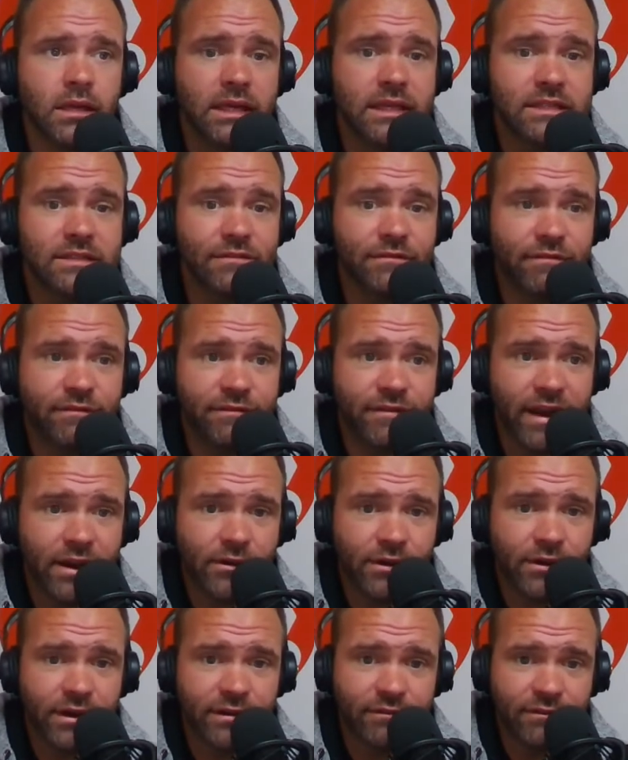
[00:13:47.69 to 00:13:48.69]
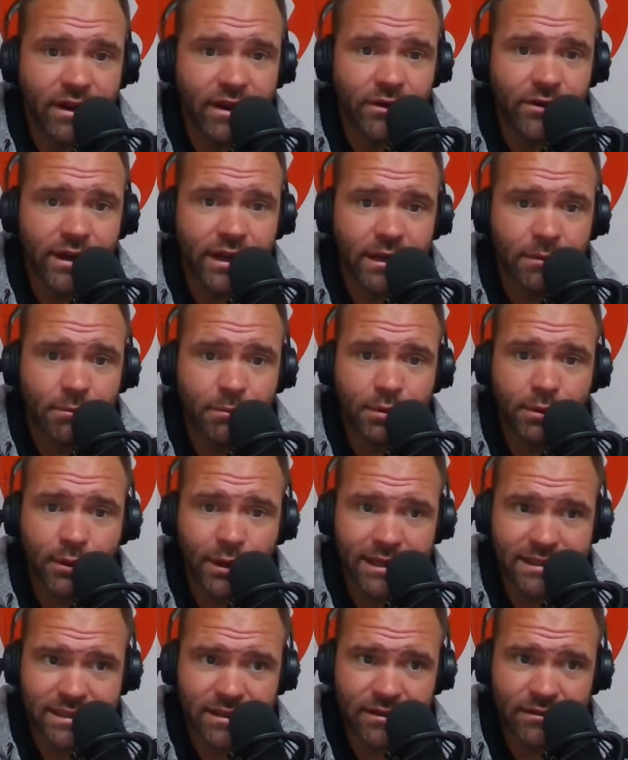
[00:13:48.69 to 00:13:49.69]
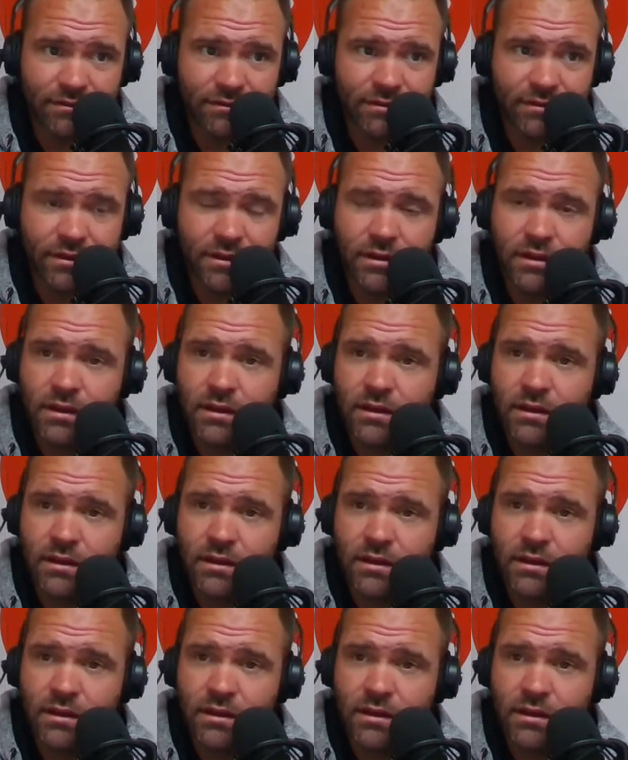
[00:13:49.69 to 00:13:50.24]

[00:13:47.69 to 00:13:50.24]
is very, very impressive.